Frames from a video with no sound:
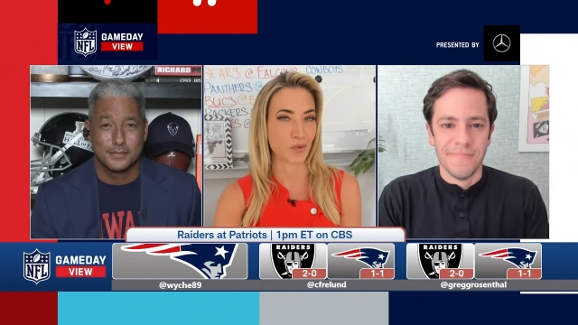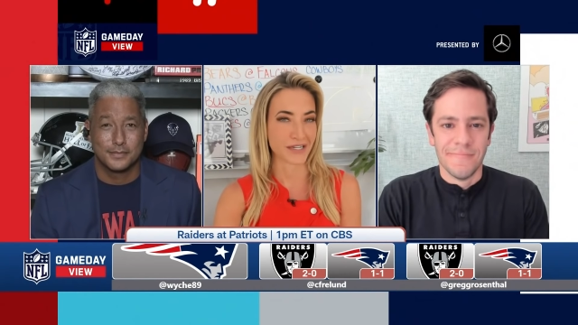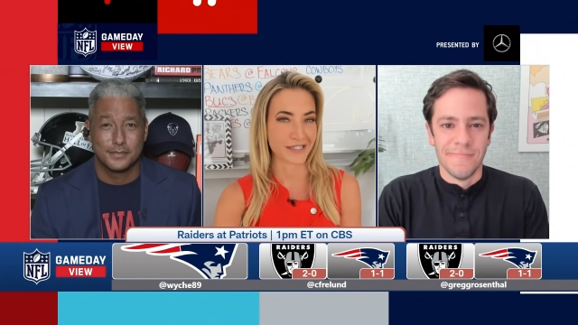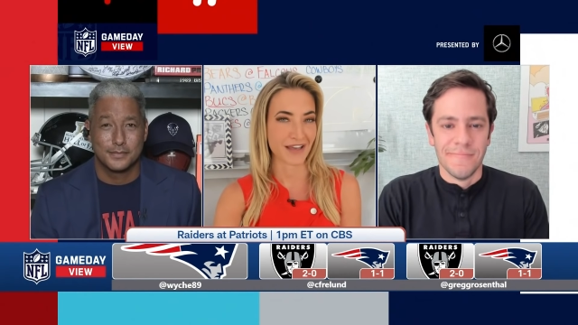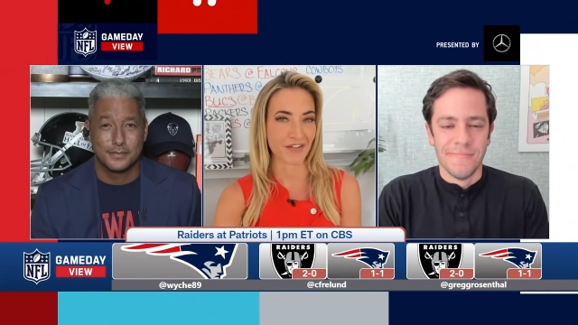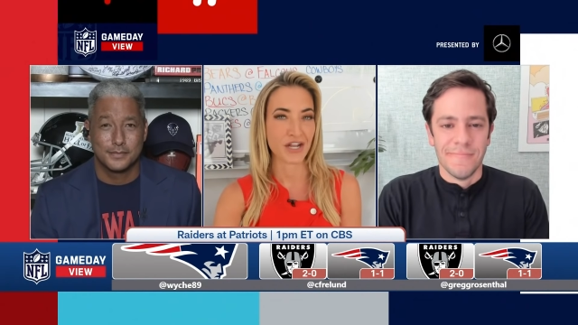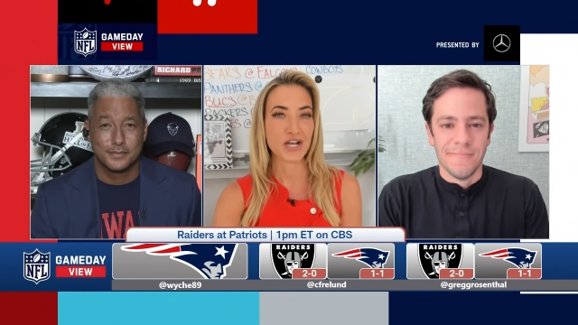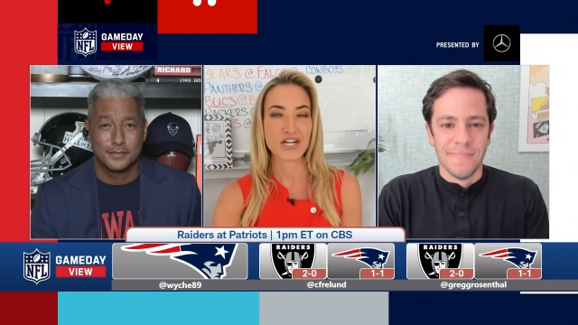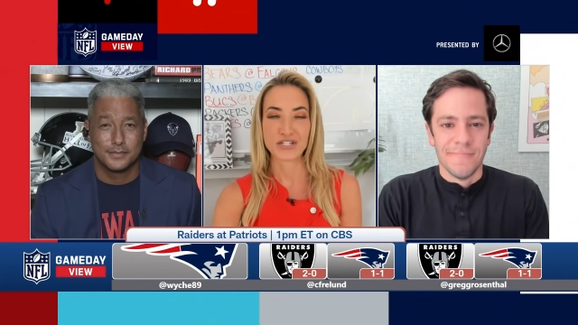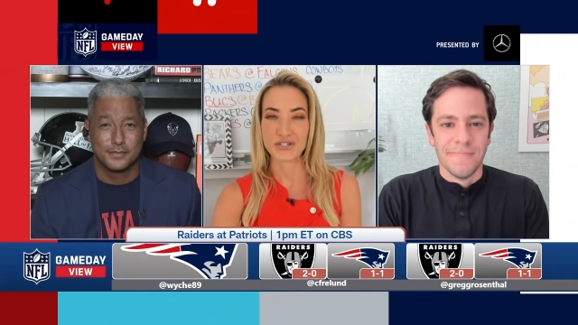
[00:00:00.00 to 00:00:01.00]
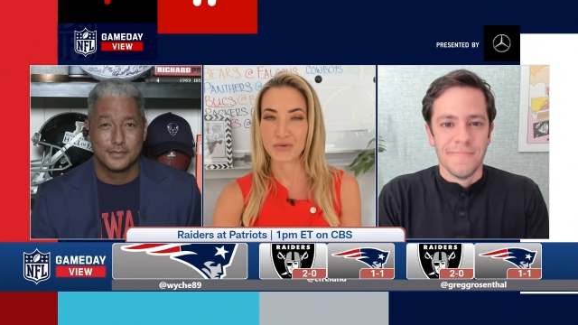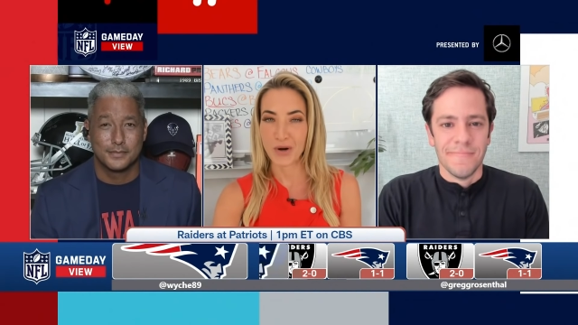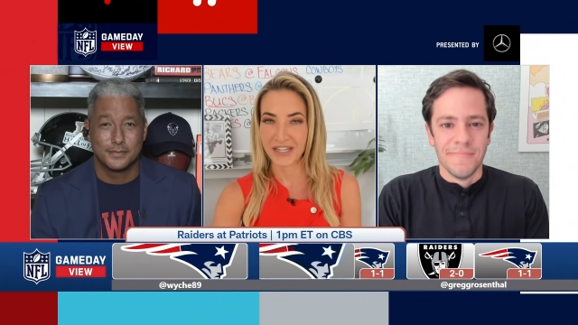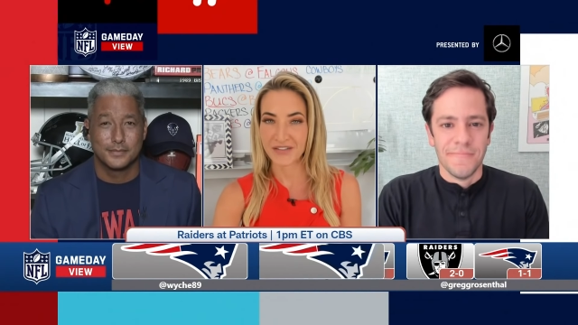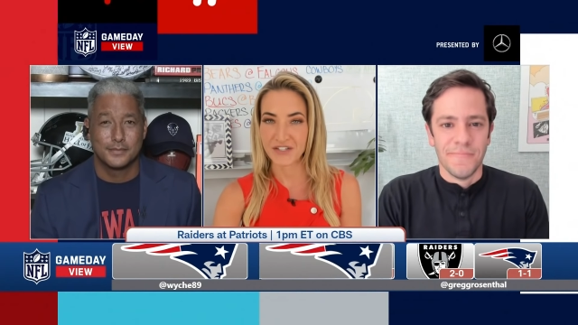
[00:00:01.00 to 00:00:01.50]
Speaker 1: 27 to
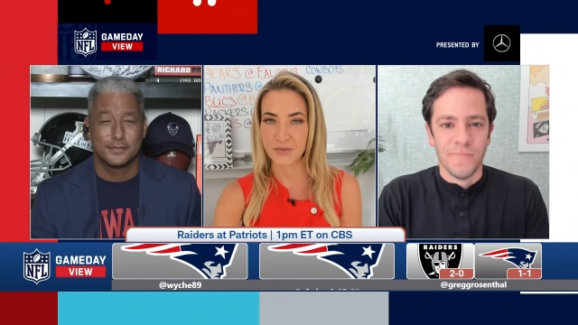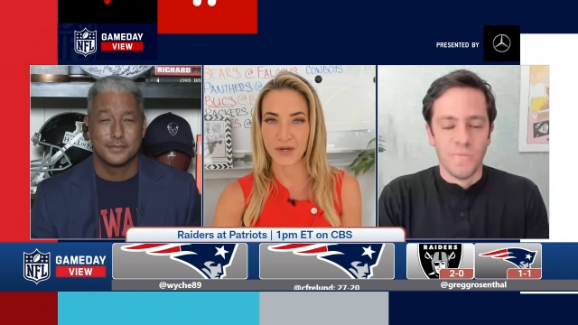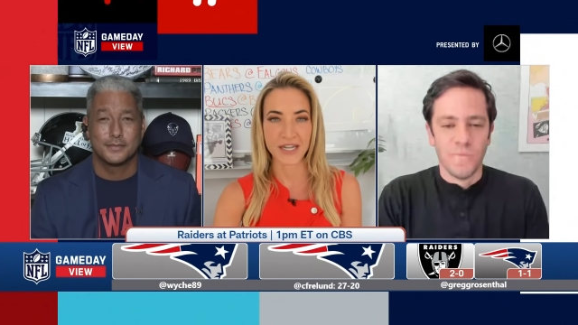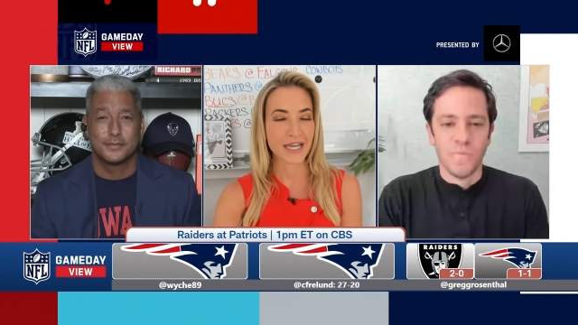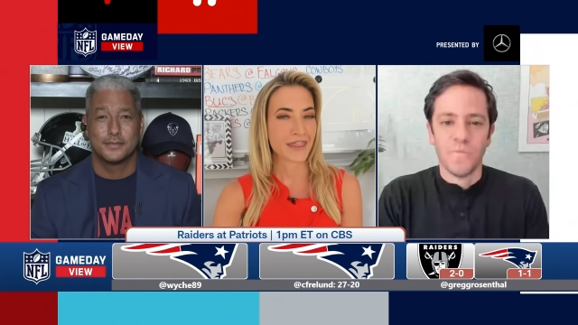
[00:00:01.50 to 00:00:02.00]
20 in this one.